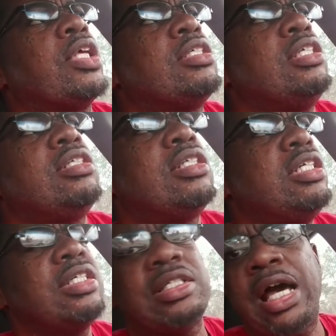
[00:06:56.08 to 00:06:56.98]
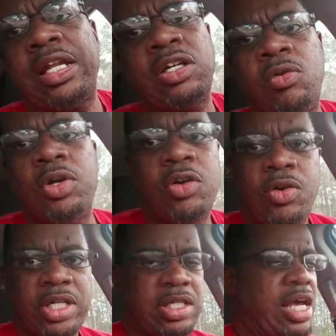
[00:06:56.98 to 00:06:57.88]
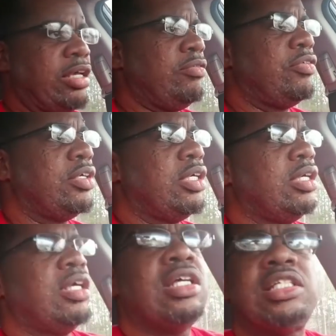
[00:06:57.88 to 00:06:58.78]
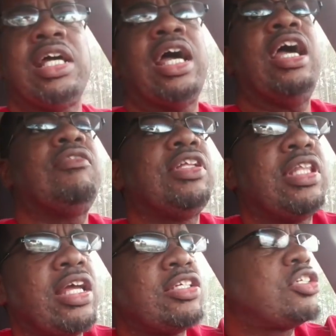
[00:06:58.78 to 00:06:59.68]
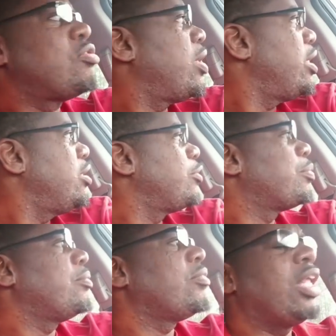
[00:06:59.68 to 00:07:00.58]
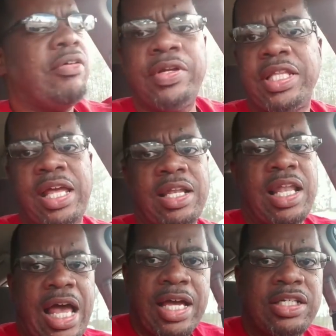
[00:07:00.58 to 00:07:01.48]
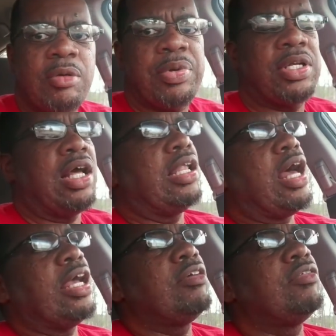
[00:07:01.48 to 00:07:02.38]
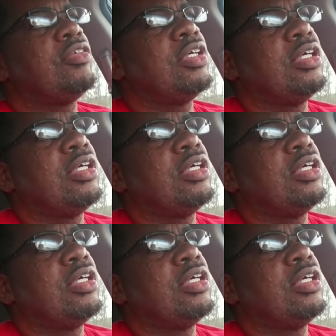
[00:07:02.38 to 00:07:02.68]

She just got it going on in life. She got everything straight, everything lined up in her life.